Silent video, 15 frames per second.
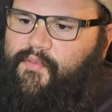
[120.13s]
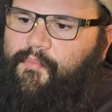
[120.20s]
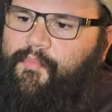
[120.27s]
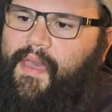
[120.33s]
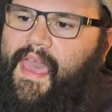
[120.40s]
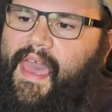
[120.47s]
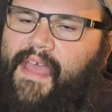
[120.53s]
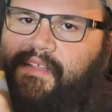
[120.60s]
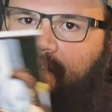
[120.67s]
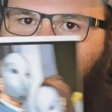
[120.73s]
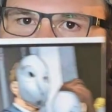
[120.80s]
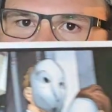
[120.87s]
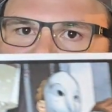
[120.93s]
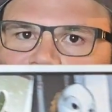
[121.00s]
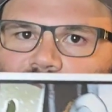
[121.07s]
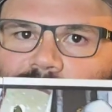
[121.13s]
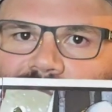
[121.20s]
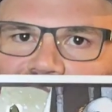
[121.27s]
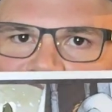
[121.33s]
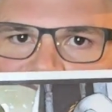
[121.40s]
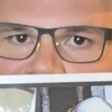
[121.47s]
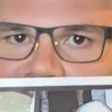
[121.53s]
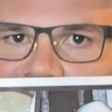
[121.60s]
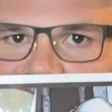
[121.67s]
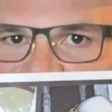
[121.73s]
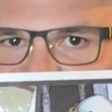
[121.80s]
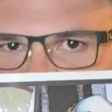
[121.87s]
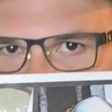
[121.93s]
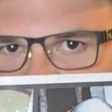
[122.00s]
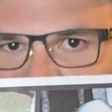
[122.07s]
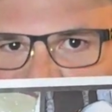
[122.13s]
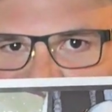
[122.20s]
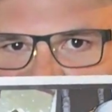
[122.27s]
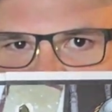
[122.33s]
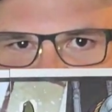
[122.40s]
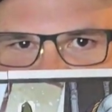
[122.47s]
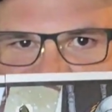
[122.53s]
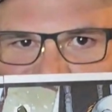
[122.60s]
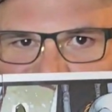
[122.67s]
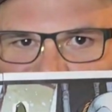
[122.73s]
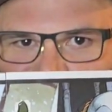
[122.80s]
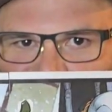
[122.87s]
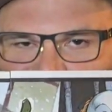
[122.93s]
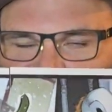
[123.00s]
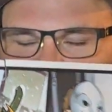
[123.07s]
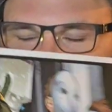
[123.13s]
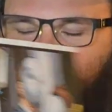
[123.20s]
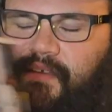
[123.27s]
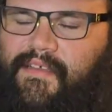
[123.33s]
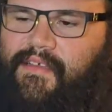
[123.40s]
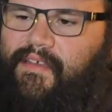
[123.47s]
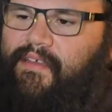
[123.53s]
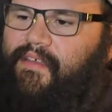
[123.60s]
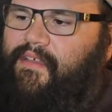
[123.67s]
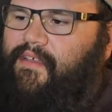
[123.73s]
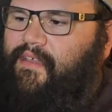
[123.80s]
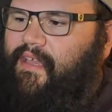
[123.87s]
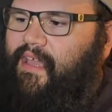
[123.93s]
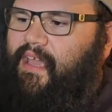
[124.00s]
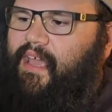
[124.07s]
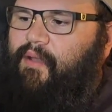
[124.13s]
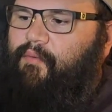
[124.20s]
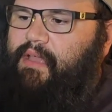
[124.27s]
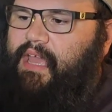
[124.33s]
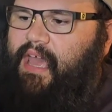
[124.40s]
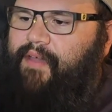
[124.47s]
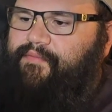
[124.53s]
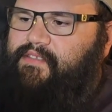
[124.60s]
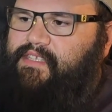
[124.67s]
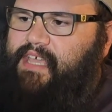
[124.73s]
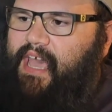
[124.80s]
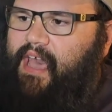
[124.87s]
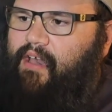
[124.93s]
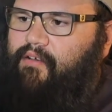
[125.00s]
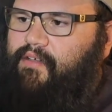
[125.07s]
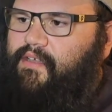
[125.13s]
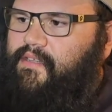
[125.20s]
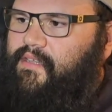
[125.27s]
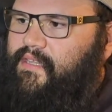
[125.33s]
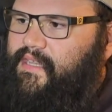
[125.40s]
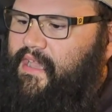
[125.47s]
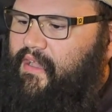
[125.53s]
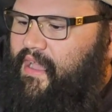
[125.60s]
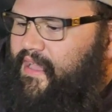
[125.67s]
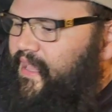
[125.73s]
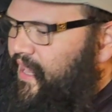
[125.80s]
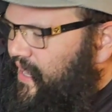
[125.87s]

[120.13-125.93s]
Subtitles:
we have the bats, but it's making the Nightwing symbol. And we have Talon. Now, I